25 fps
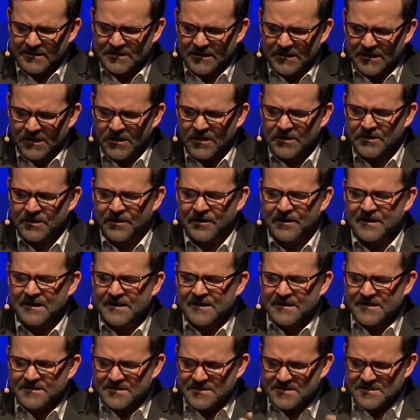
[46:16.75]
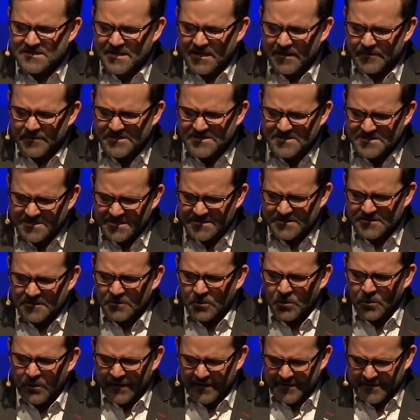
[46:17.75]
a little longer. Just come and seek the
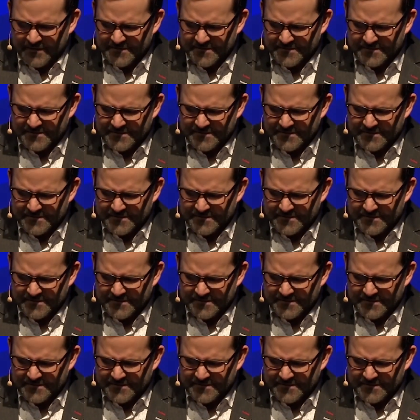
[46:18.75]
Lord.